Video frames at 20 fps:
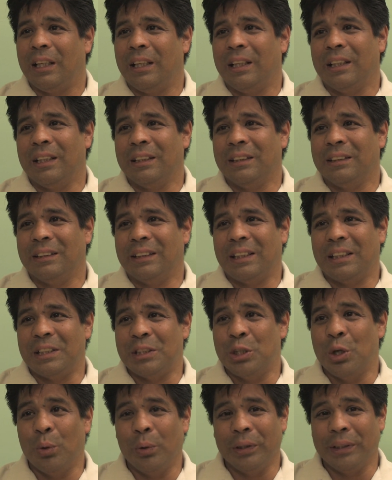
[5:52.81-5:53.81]
and
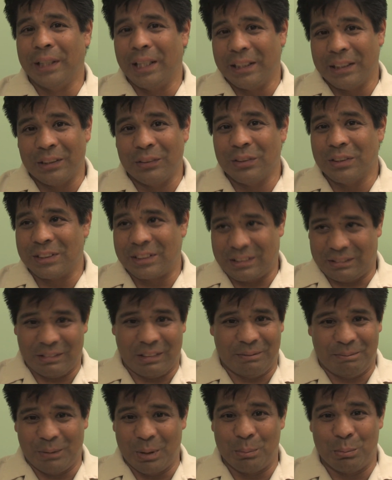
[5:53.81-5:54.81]
knowing that there was
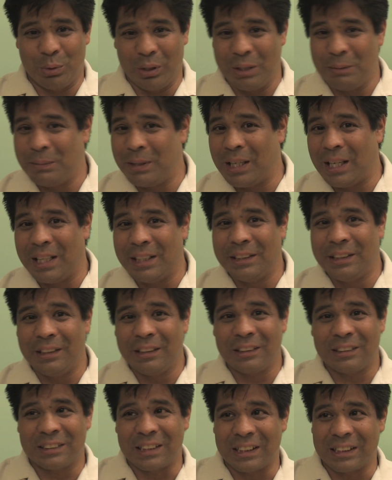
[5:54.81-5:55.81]
a brain behind
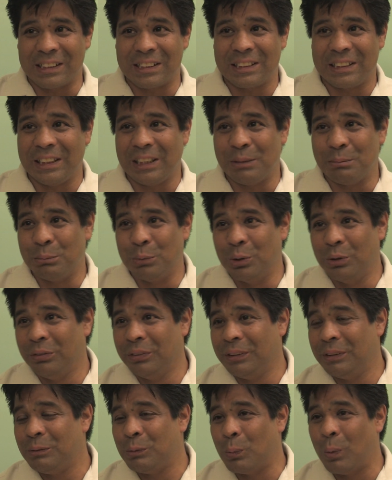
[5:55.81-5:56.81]
there because I could see it
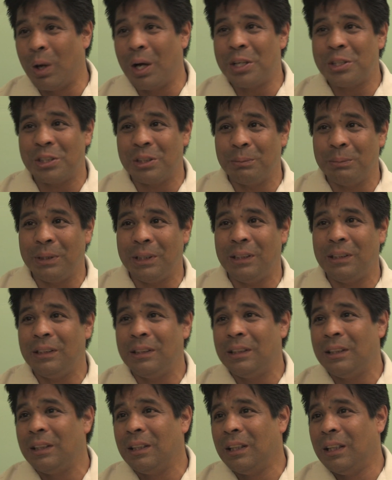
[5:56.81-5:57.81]
moving, watching me,
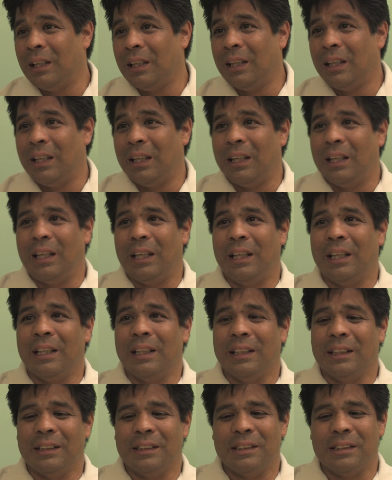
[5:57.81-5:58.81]

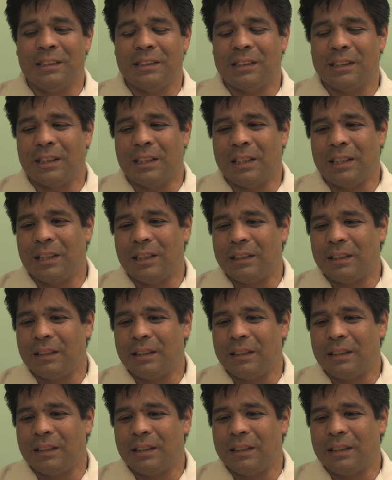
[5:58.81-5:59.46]
and there